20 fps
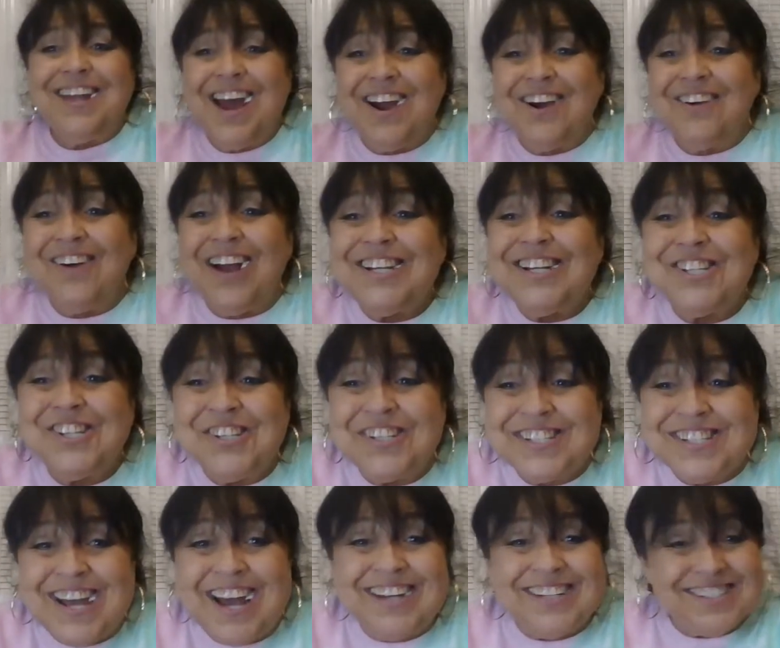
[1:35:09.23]
know, ain't you
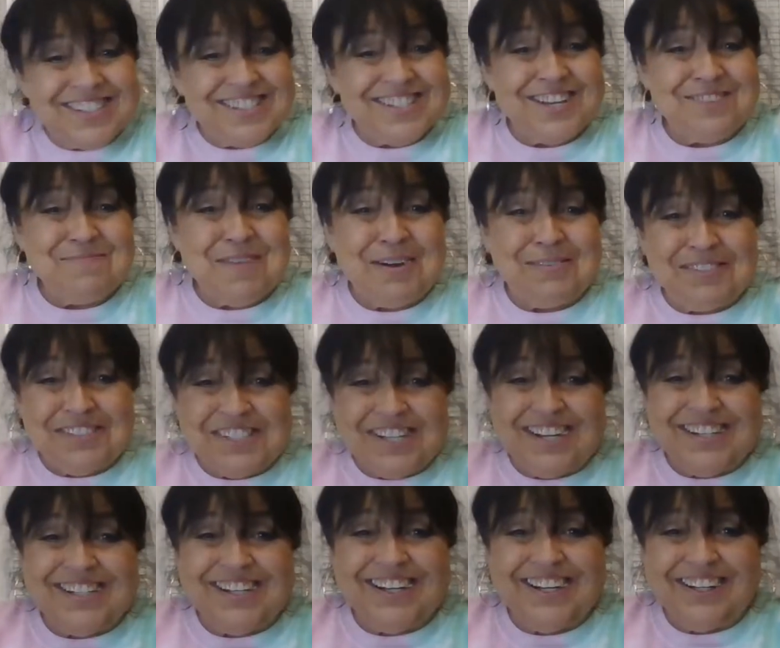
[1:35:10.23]
excited to see Mama
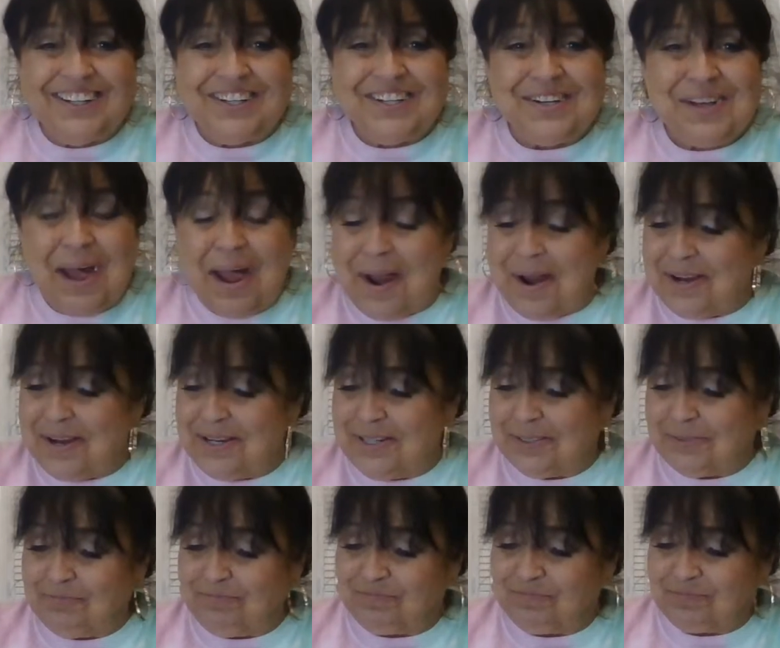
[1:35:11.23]
J. Kelly? I
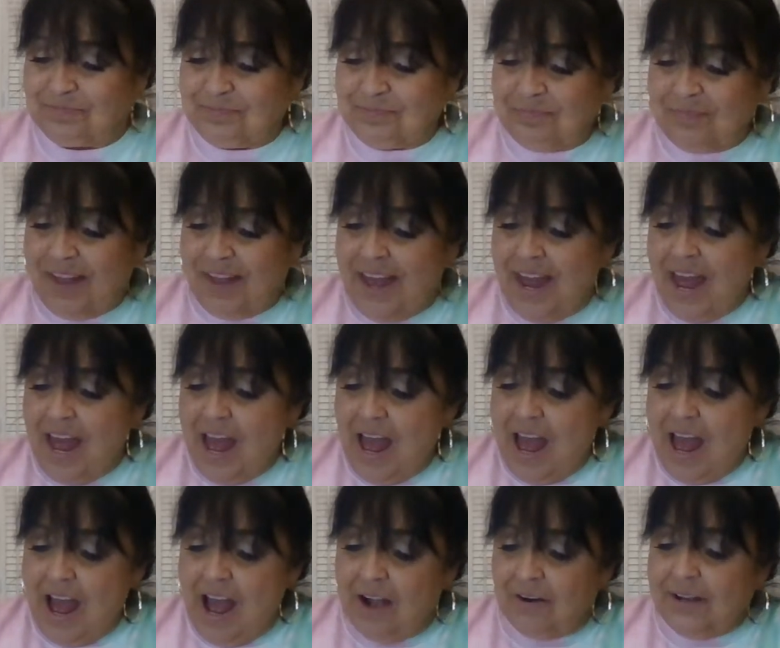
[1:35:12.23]
am.
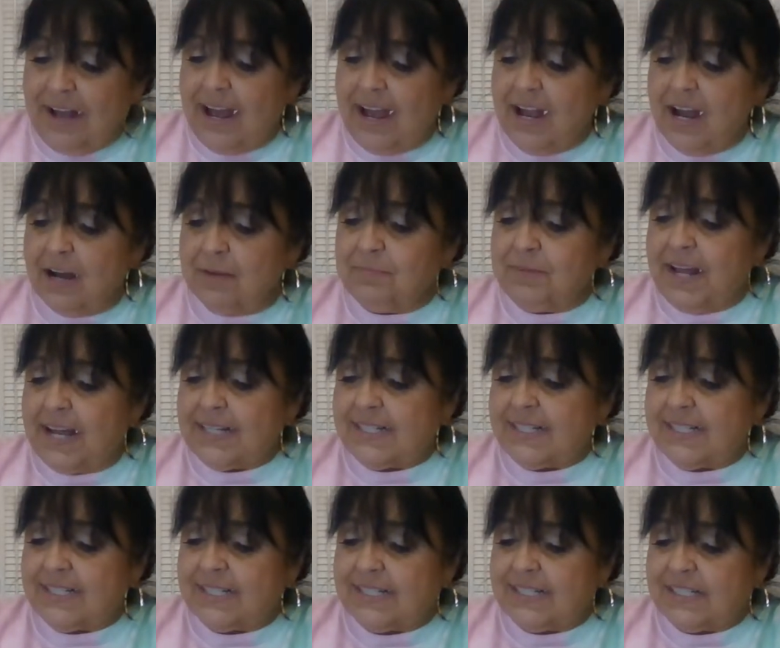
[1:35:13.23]
Okay, up
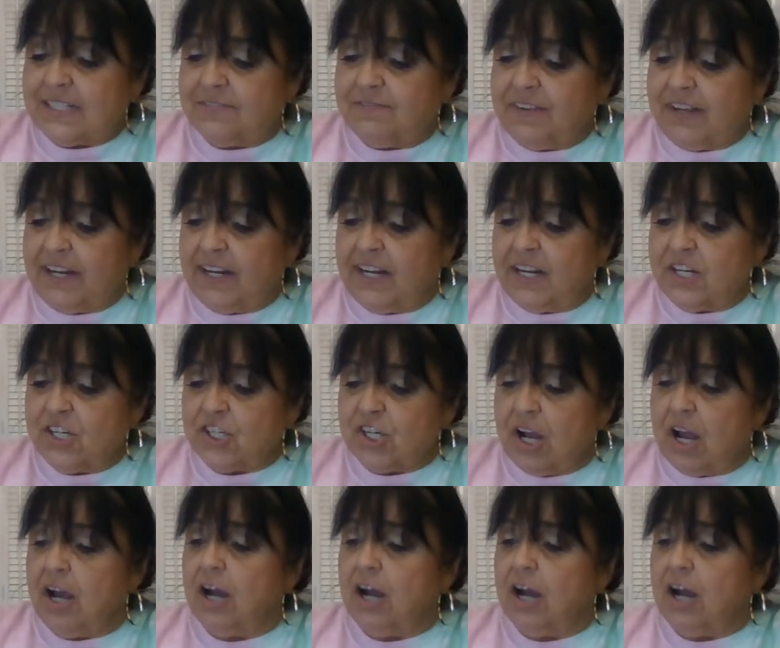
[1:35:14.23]
next is this vintage